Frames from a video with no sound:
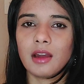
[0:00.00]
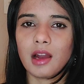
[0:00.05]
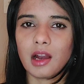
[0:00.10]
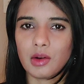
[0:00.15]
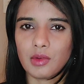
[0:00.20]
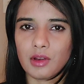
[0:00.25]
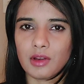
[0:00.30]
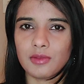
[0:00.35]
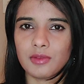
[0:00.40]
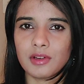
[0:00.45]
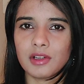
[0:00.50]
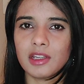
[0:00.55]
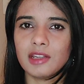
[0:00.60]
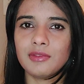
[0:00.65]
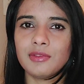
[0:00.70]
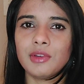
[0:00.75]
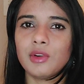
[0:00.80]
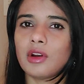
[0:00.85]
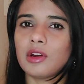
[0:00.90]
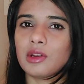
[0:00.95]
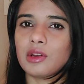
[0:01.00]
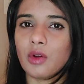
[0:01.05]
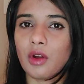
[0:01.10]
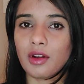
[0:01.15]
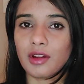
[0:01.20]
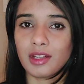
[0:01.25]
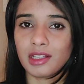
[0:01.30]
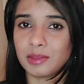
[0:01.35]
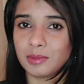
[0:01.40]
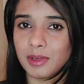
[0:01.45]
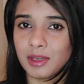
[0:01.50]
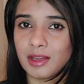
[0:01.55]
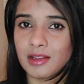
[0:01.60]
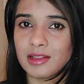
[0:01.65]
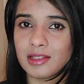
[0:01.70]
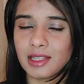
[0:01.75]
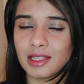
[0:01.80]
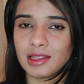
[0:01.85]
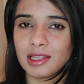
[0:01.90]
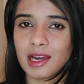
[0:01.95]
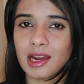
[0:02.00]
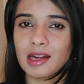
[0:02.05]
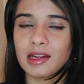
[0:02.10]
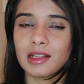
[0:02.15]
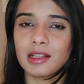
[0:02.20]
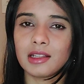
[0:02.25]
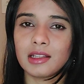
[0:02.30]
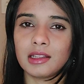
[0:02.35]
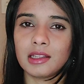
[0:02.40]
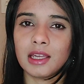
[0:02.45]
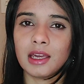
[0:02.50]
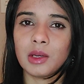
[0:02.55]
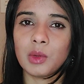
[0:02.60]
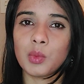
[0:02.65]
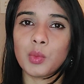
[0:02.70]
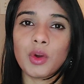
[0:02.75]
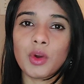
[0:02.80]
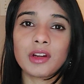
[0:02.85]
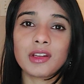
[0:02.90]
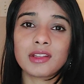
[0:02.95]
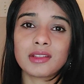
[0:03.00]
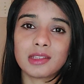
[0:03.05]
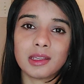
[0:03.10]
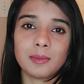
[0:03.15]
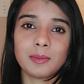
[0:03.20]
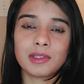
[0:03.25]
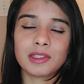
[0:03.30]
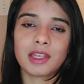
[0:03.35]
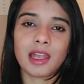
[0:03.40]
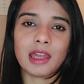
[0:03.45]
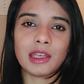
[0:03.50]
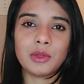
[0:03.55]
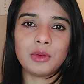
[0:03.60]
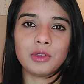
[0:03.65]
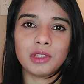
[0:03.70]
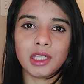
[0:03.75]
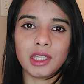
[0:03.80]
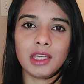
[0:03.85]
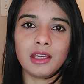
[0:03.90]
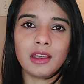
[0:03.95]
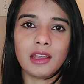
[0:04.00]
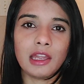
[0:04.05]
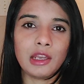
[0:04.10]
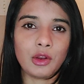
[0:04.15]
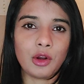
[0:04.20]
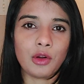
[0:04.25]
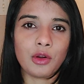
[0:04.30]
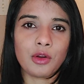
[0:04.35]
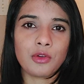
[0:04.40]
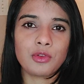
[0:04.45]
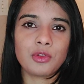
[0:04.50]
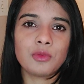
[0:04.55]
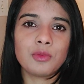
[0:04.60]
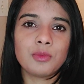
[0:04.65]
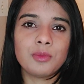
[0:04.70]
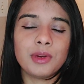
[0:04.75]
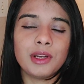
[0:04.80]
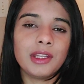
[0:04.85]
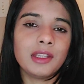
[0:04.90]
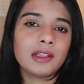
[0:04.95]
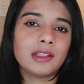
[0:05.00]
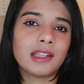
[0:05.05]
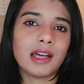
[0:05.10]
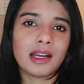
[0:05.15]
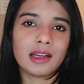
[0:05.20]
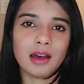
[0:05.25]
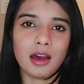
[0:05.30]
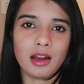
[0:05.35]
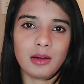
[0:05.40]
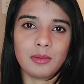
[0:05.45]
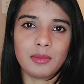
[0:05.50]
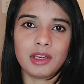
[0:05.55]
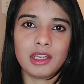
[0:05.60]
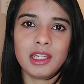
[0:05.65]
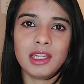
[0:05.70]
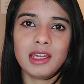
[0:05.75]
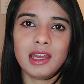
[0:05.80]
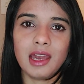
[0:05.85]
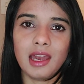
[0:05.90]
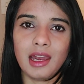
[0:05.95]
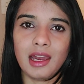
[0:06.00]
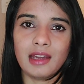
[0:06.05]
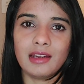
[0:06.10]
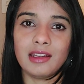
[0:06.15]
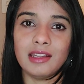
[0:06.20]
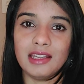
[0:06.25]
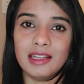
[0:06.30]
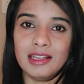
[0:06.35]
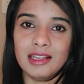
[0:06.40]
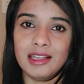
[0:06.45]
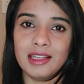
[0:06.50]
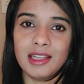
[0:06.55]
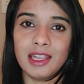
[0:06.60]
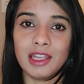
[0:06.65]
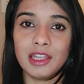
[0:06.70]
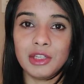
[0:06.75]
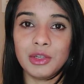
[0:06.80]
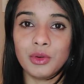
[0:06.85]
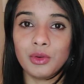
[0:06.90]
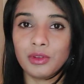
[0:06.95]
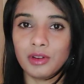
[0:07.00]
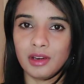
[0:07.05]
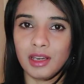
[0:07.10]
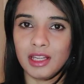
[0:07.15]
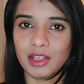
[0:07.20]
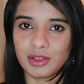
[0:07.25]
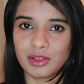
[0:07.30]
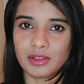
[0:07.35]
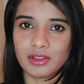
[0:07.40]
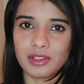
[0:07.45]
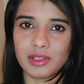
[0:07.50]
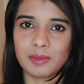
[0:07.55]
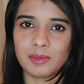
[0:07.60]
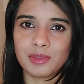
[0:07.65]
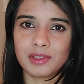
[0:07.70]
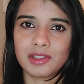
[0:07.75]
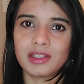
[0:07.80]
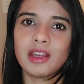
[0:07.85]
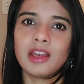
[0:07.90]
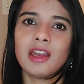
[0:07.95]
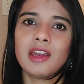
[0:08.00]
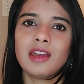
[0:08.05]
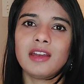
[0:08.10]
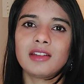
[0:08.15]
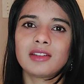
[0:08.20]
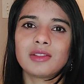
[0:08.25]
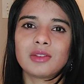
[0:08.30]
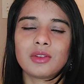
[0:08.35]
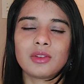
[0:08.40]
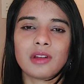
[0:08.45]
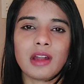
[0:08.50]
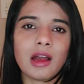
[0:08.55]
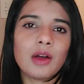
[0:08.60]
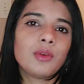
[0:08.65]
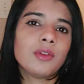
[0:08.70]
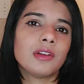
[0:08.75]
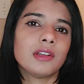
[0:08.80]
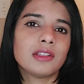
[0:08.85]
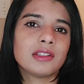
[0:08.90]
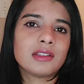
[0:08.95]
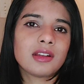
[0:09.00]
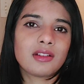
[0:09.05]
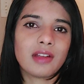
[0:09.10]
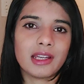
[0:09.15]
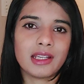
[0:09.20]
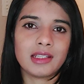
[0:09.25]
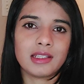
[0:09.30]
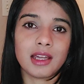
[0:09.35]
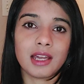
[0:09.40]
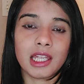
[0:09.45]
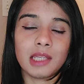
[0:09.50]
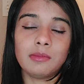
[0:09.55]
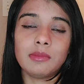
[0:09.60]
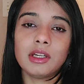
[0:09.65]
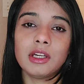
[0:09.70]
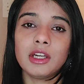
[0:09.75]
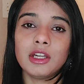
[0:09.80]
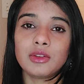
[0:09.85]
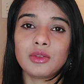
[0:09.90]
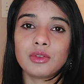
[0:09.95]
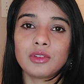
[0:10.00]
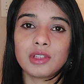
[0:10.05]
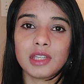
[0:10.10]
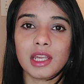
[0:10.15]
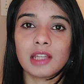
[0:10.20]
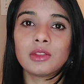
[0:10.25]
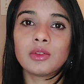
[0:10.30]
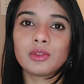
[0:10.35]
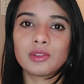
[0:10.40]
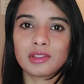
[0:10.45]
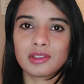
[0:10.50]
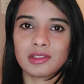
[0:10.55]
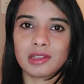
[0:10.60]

However, if you are not experiencing that, then what steps can you take in order to bring that harmony and healing in your relationships? So, now is the right time to take those